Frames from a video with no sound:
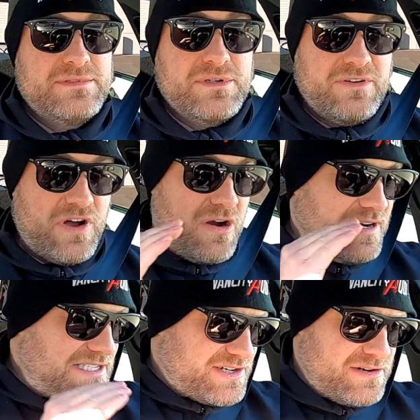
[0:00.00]
So I've
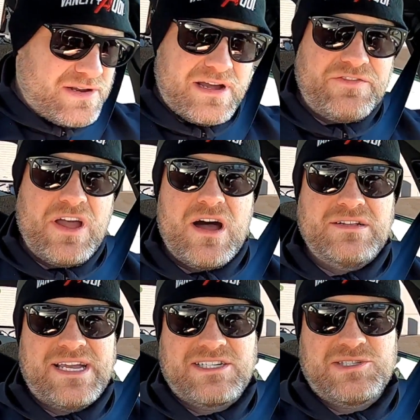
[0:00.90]
already turned off the
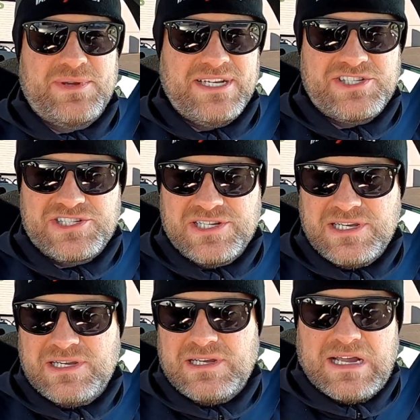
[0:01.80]
hall deck switch.
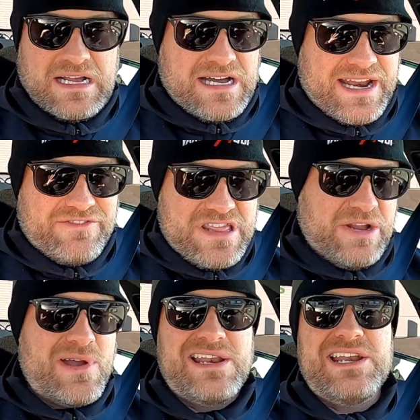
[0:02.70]
I got
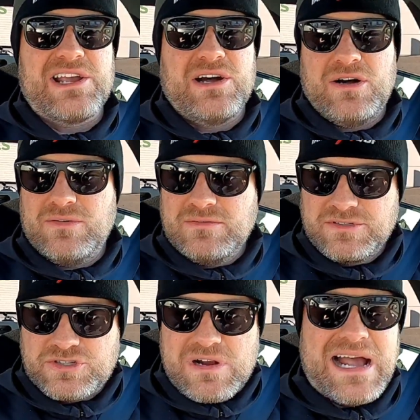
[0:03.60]
everything ready to go.
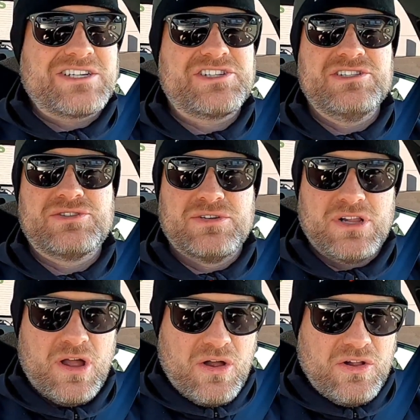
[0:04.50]
Traction
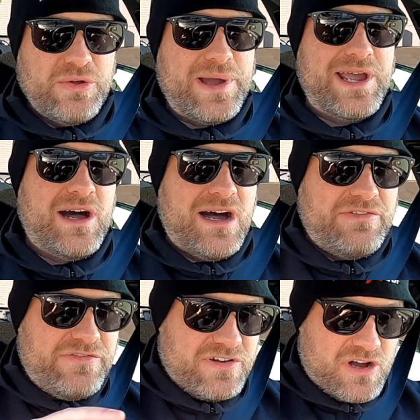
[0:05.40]
control all the way
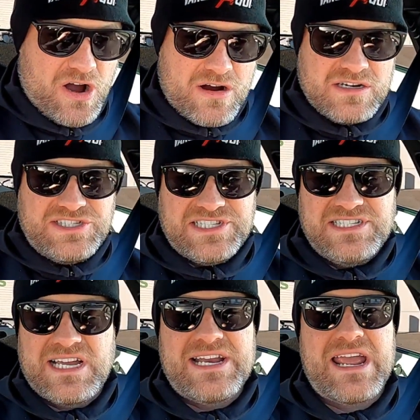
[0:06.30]
off. Car is in
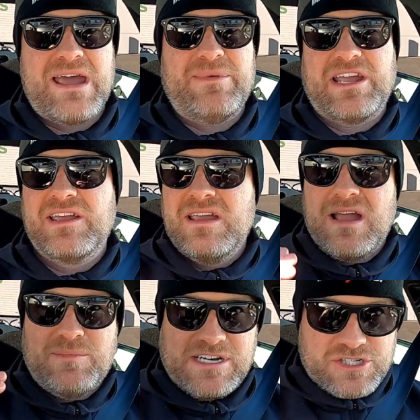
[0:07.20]
dynamic.
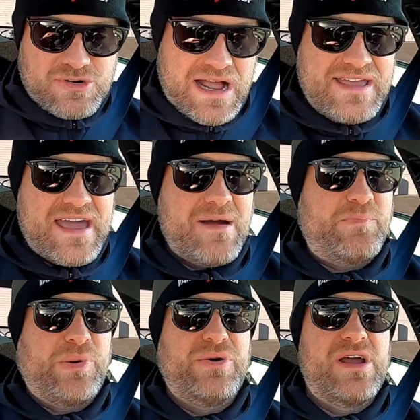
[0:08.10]
I'm gonna try that
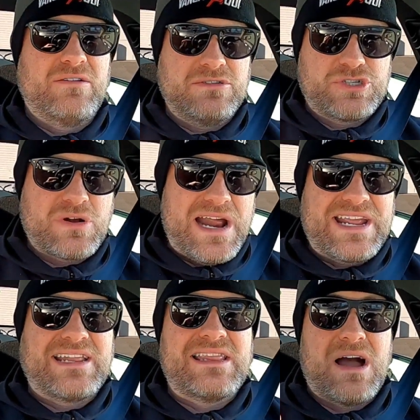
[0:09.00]
burnout and try to
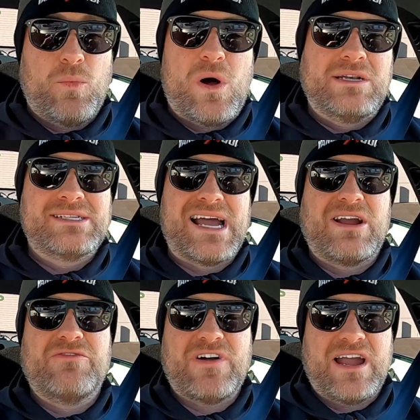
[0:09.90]
get that one
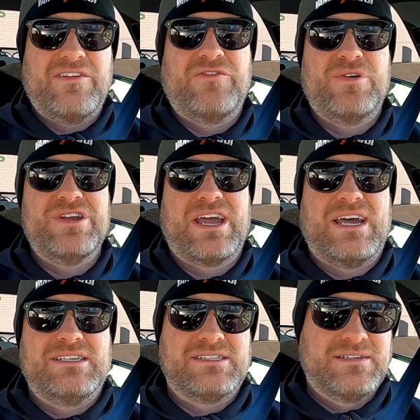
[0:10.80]
tire fire for you
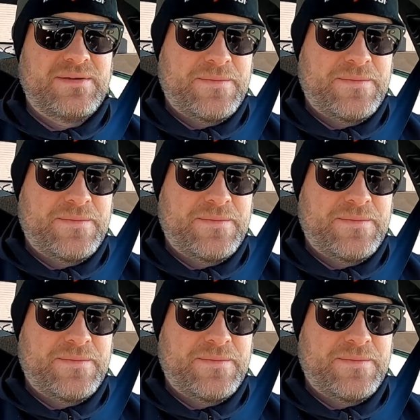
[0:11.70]
guys.